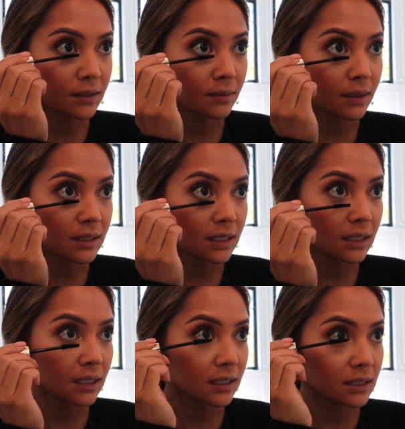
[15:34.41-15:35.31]
So,
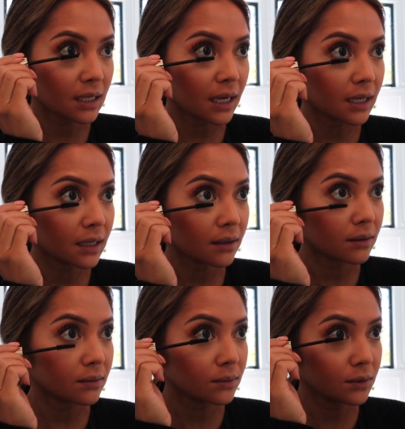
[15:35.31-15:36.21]
basically, it's like
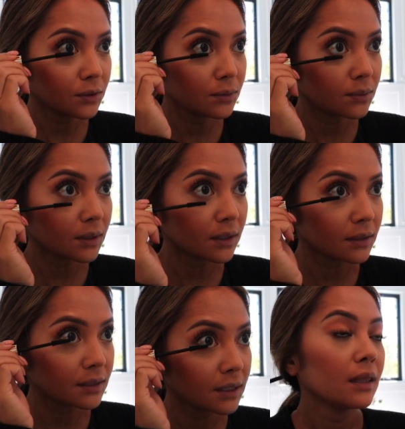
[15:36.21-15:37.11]
a whole new
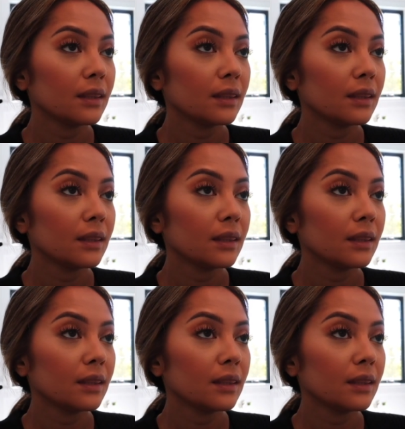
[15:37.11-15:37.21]
world.